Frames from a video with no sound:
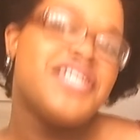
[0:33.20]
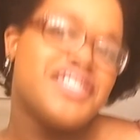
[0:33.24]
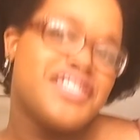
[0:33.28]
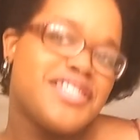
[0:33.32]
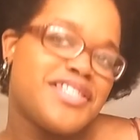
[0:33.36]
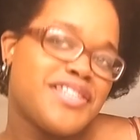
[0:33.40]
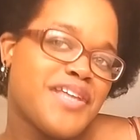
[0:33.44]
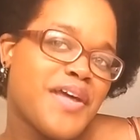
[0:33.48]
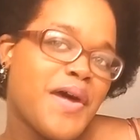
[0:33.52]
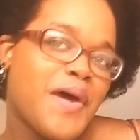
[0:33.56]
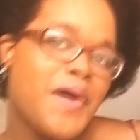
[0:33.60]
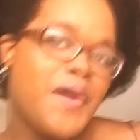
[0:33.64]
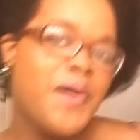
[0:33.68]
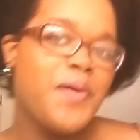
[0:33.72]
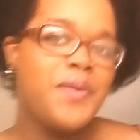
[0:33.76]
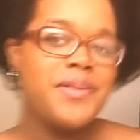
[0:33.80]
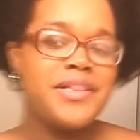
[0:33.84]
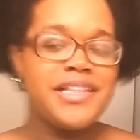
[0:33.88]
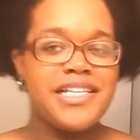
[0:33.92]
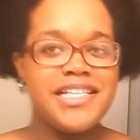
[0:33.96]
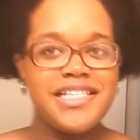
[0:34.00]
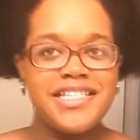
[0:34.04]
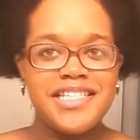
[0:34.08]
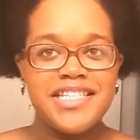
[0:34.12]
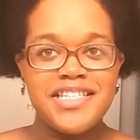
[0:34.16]
so
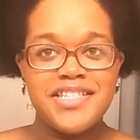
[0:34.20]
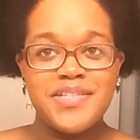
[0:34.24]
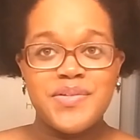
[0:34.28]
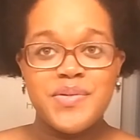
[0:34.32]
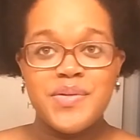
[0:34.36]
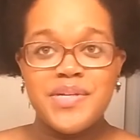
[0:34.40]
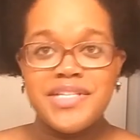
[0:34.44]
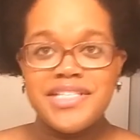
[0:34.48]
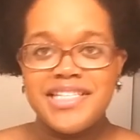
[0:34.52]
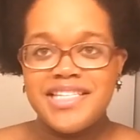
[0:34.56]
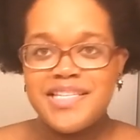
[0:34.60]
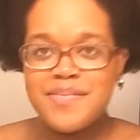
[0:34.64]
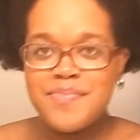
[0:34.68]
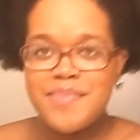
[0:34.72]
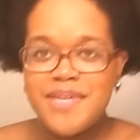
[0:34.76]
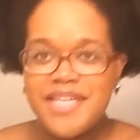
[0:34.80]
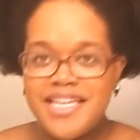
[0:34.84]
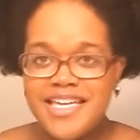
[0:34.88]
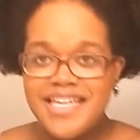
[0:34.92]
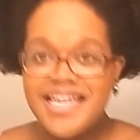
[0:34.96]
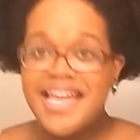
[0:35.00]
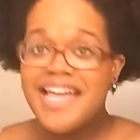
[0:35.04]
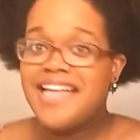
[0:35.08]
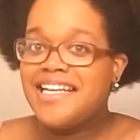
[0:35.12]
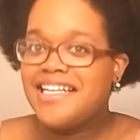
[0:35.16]
this is going to
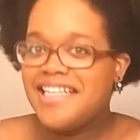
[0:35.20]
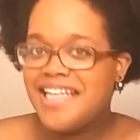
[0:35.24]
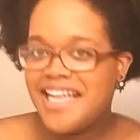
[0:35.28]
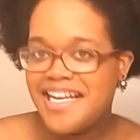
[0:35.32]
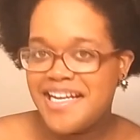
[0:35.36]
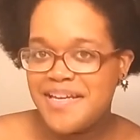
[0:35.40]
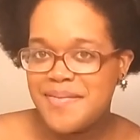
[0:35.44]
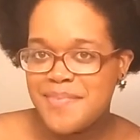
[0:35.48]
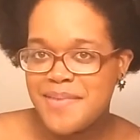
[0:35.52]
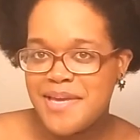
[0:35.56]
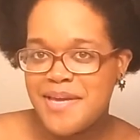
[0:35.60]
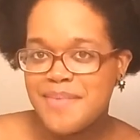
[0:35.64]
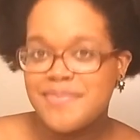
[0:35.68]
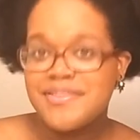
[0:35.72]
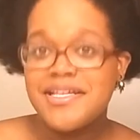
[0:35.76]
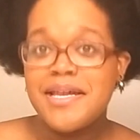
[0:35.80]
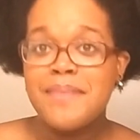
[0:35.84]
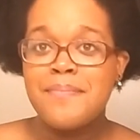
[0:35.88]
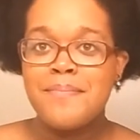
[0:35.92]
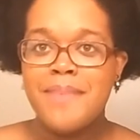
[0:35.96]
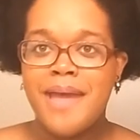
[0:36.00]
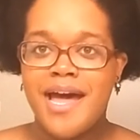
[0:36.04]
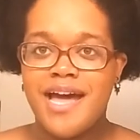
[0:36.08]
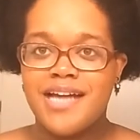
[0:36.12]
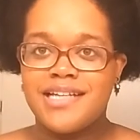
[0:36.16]
be a Letty Babes
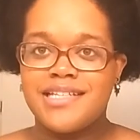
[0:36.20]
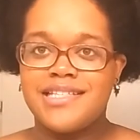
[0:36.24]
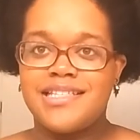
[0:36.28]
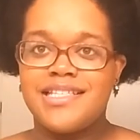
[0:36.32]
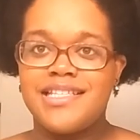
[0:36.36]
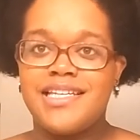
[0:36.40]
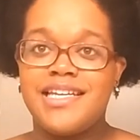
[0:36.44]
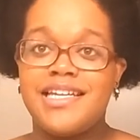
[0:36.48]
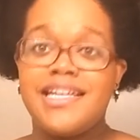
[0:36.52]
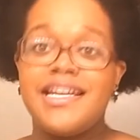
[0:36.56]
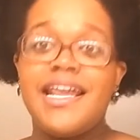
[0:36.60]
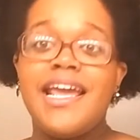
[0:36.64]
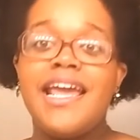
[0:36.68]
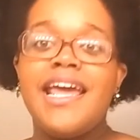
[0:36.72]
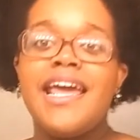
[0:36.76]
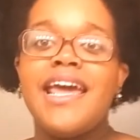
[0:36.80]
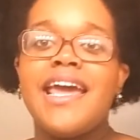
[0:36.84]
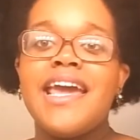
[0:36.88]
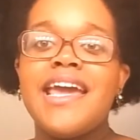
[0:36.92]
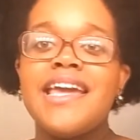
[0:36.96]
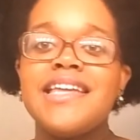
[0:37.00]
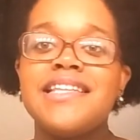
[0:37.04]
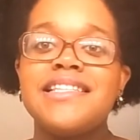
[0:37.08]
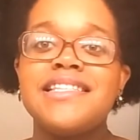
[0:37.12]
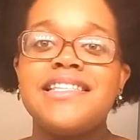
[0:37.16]
unboxing
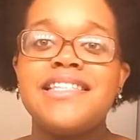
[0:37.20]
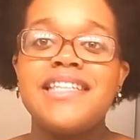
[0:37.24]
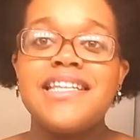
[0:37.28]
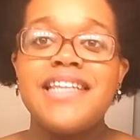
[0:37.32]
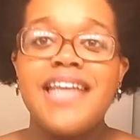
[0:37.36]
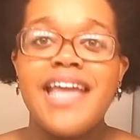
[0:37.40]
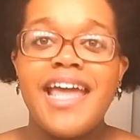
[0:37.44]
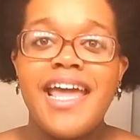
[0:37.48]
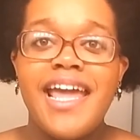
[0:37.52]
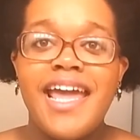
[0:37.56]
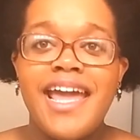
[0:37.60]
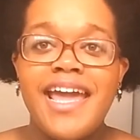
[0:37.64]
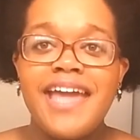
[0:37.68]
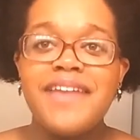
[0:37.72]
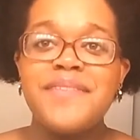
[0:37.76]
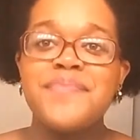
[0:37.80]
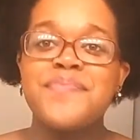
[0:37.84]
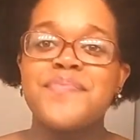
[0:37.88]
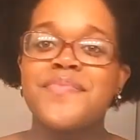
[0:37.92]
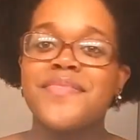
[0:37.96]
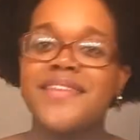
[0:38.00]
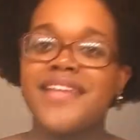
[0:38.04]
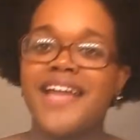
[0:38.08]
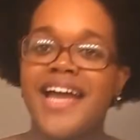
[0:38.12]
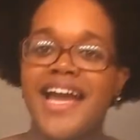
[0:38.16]
and today
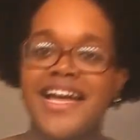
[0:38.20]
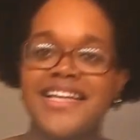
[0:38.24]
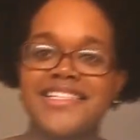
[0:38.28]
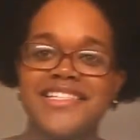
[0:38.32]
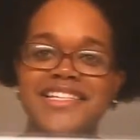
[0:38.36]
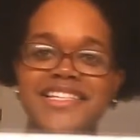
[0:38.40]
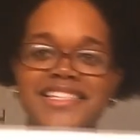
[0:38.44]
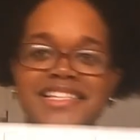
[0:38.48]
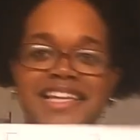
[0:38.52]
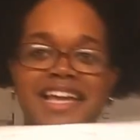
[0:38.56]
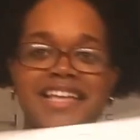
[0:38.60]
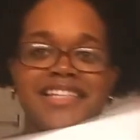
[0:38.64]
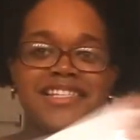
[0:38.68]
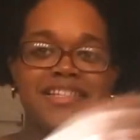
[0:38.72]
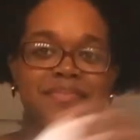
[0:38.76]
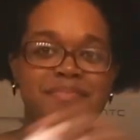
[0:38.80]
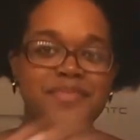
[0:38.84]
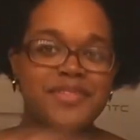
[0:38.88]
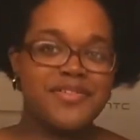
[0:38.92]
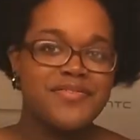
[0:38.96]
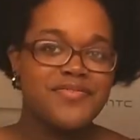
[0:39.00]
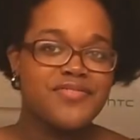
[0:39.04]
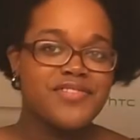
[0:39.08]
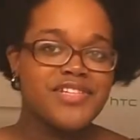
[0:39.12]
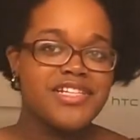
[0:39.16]
I just got
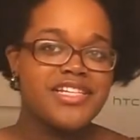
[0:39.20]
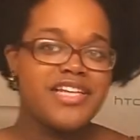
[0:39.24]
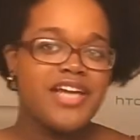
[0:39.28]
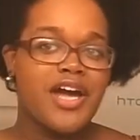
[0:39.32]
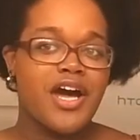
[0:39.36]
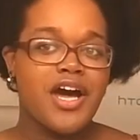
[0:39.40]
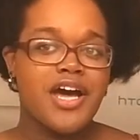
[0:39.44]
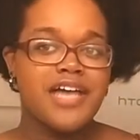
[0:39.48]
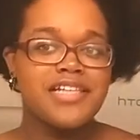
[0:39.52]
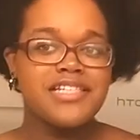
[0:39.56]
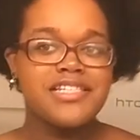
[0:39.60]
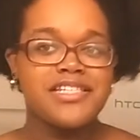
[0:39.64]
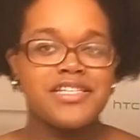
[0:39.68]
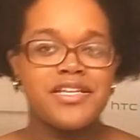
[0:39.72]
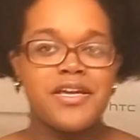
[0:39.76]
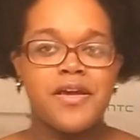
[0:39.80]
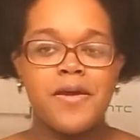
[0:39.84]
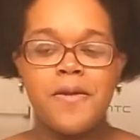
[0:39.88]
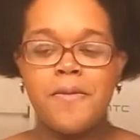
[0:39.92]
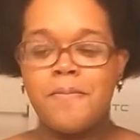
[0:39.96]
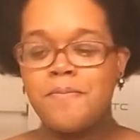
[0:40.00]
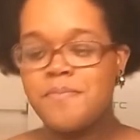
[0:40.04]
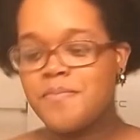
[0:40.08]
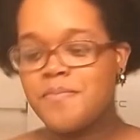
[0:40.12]
something really awesome